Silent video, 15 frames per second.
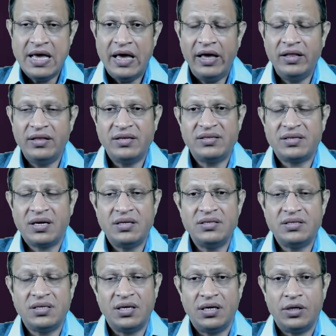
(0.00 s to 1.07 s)
In this
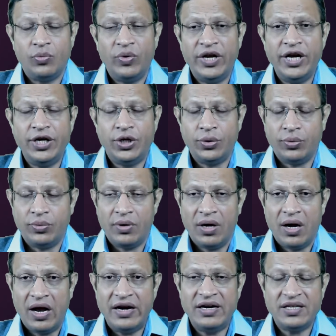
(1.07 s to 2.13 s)
consent, we need to
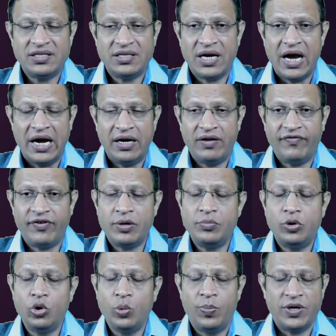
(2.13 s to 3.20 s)
understand from
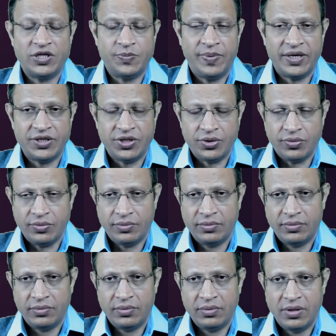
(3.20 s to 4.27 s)
two perspectives.
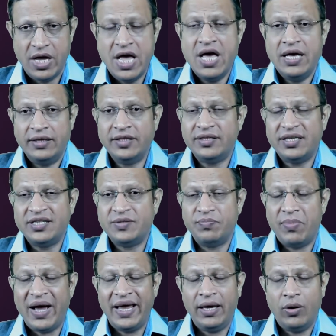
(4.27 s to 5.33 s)
This is
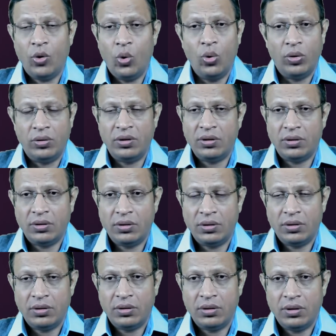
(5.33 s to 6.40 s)
my own
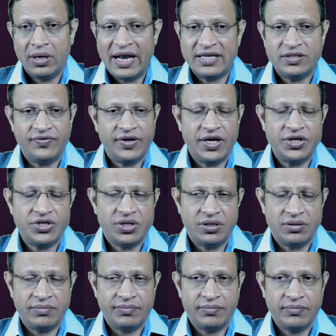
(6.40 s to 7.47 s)

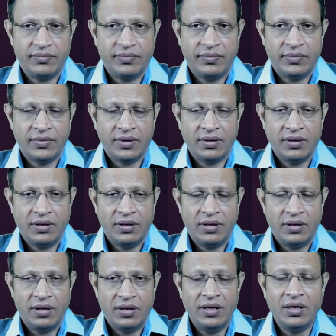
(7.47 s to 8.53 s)
classification.
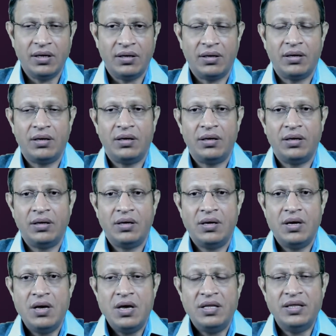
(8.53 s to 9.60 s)
Here,
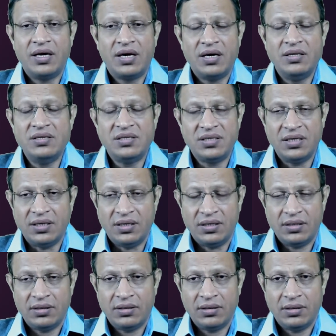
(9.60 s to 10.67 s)
the consent,
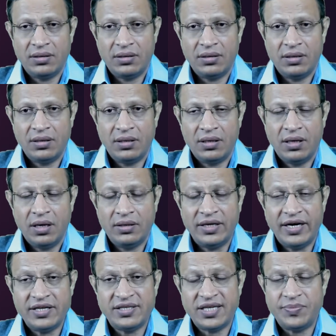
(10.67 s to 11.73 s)

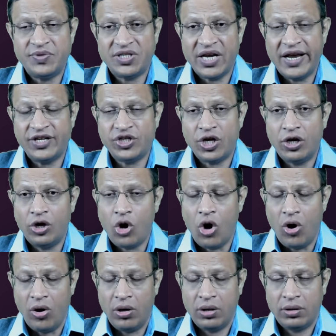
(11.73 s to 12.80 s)
that is substantial
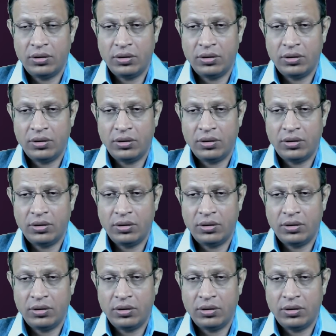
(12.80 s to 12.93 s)
law